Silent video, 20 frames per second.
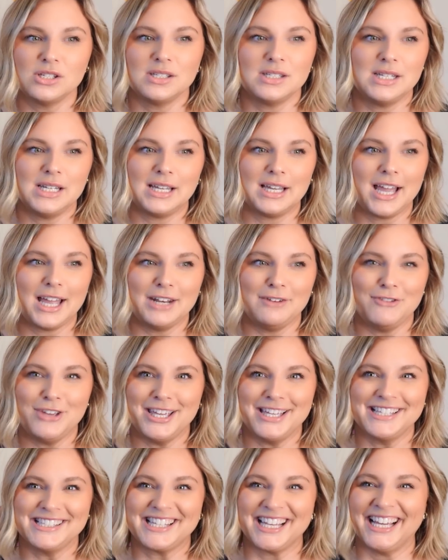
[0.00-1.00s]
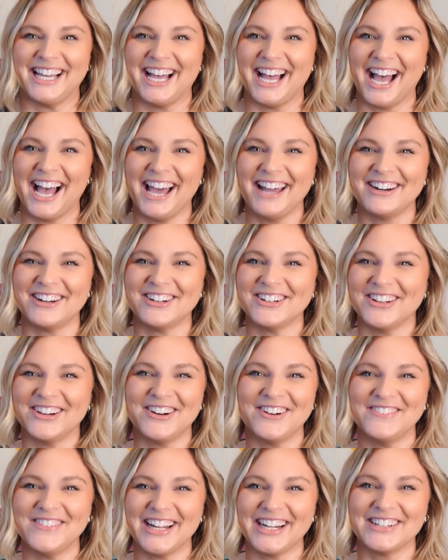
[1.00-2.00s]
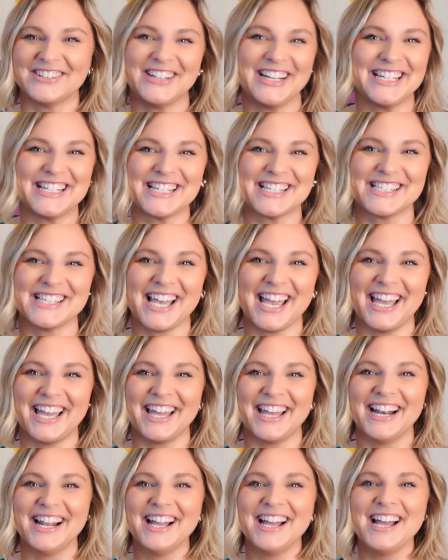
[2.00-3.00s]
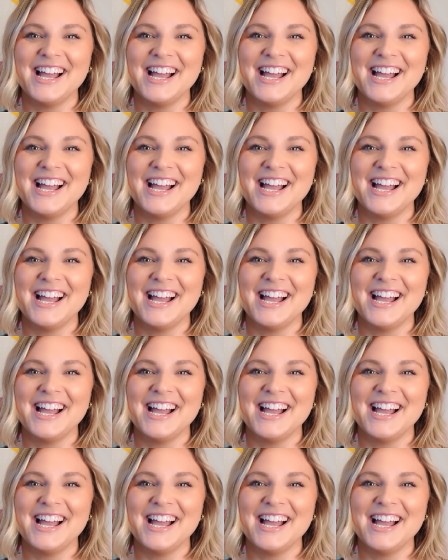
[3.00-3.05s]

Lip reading: It kind of is. I don't know a better way to say it.